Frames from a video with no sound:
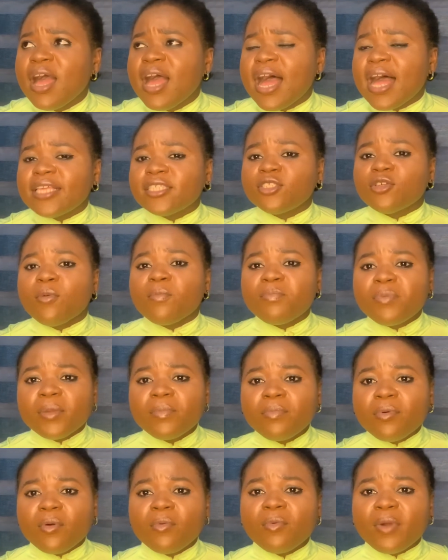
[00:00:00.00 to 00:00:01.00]
and some
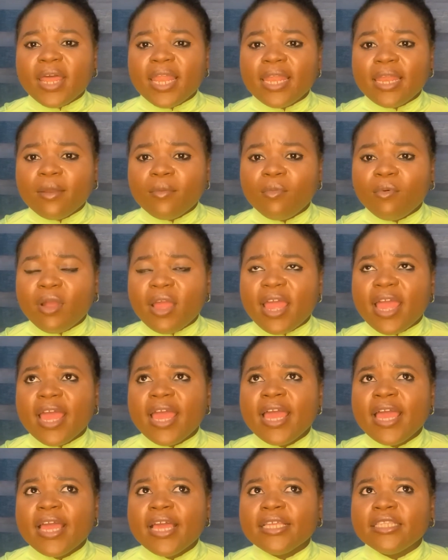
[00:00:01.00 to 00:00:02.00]
people
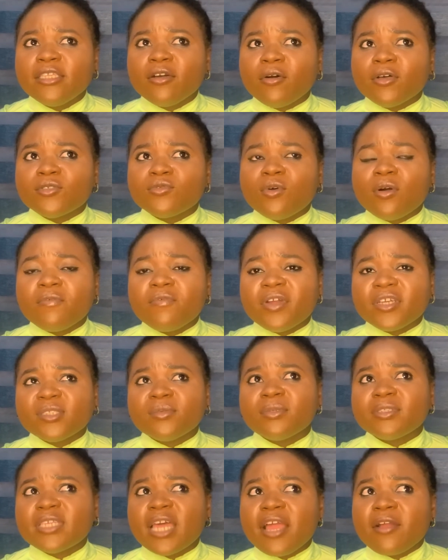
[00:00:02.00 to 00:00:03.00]
there was one
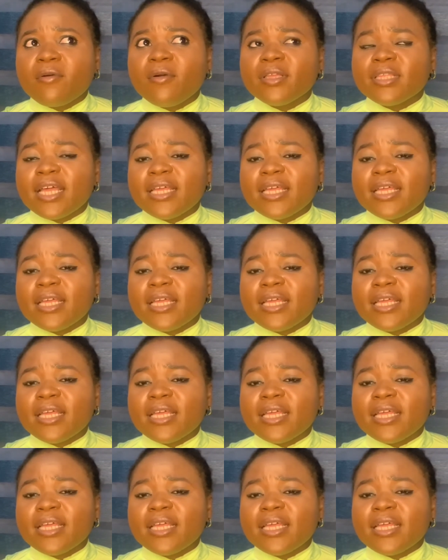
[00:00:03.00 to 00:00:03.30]
response I got,